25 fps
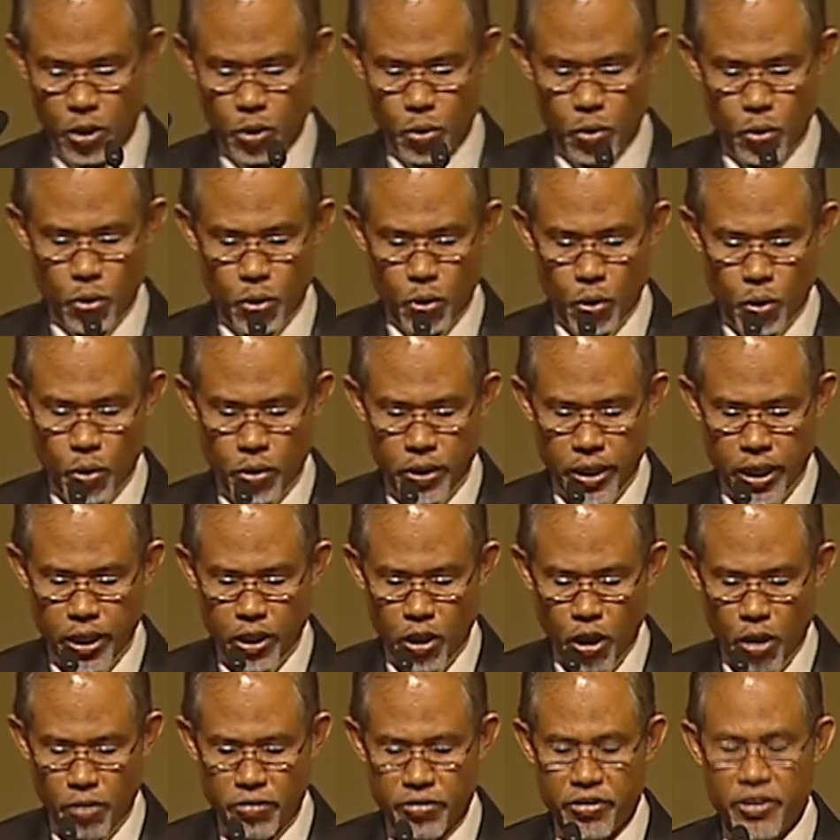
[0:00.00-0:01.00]
to know that
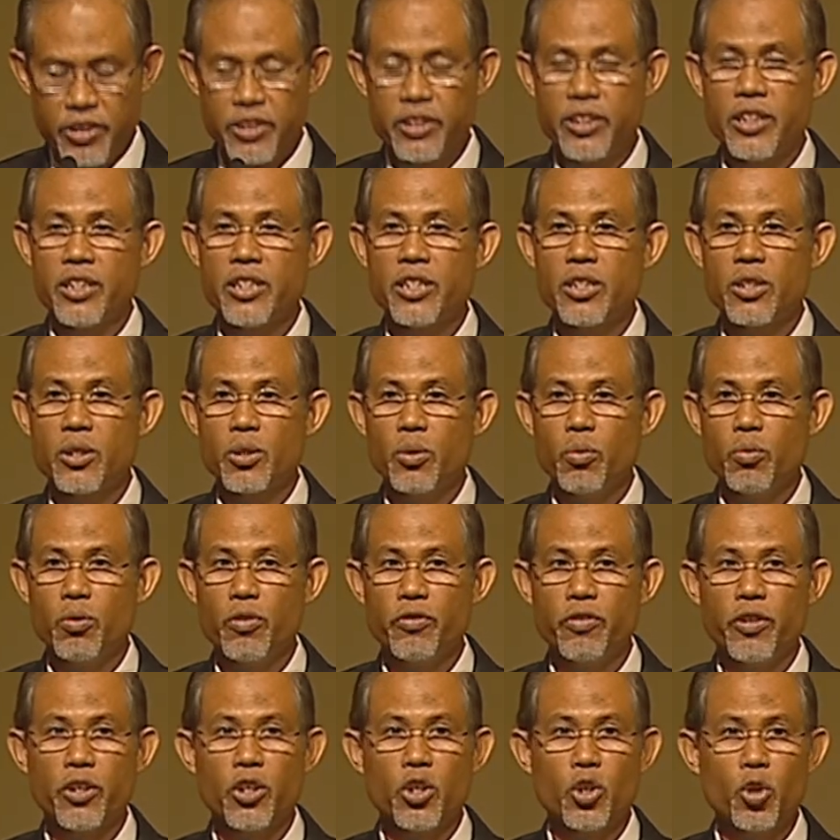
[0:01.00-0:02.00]
conferences
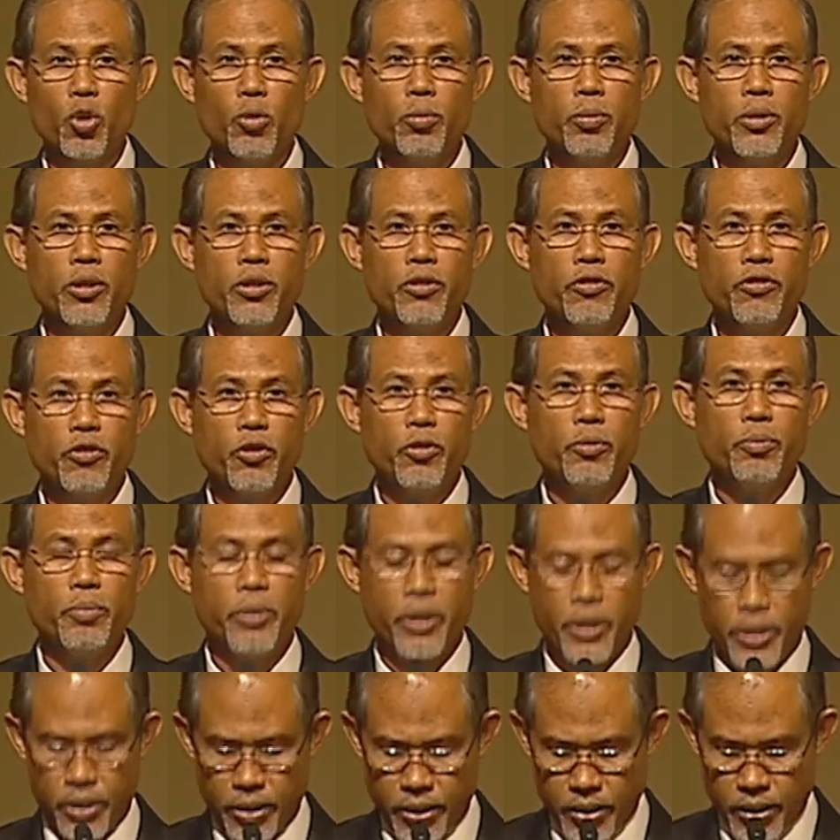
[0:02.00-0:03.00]
with a global
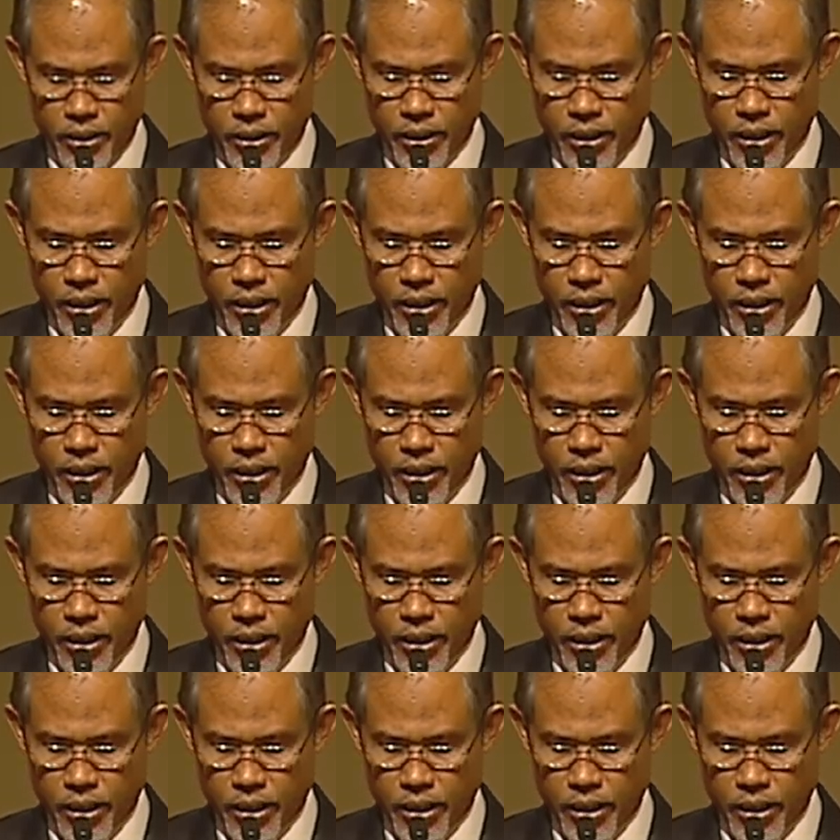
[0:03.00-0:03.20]
footprint